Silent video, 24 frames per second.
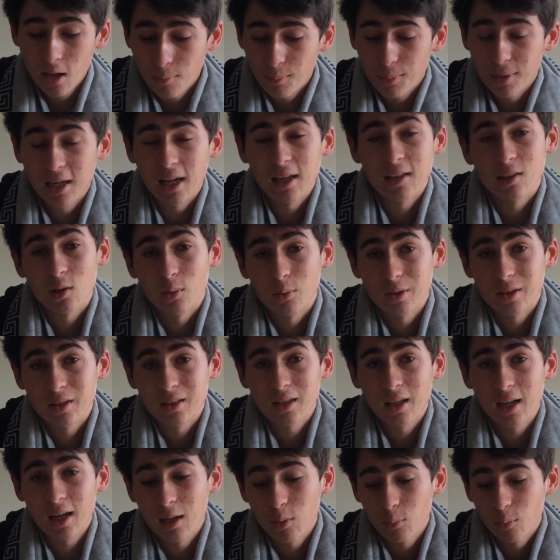But as I was
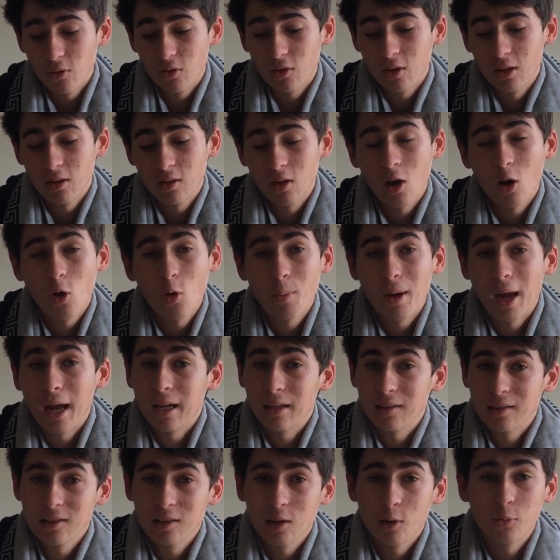saying, with the whole bag
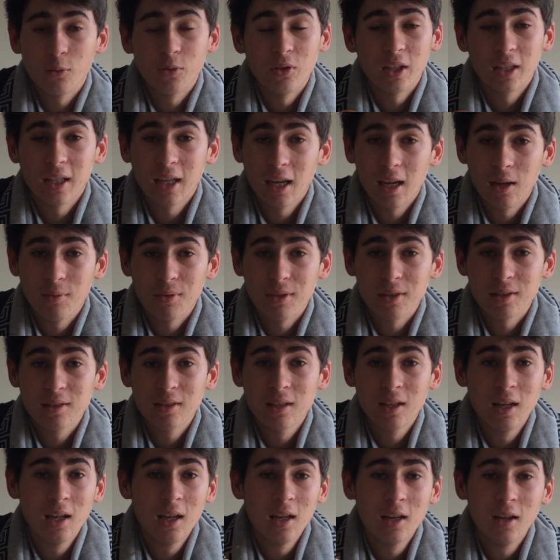itself and the canvas,